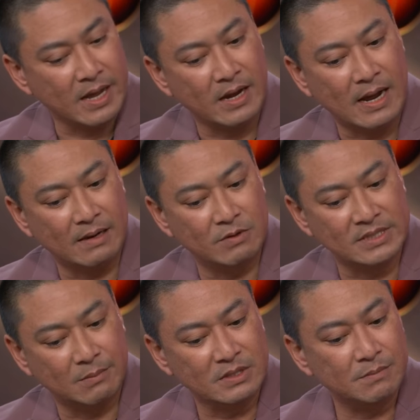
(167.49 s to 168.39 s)
and I
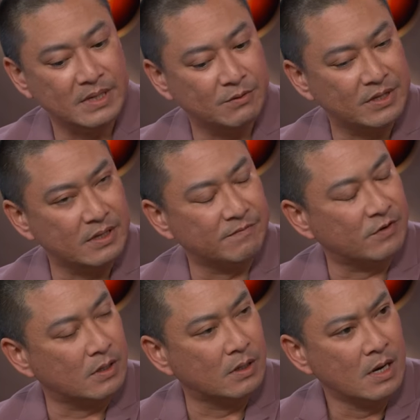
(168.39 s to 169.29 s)
was able to meet with him
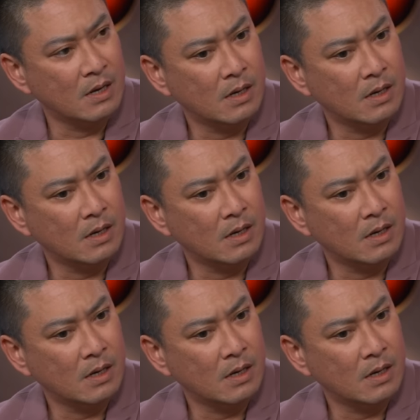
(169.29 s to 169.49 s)
for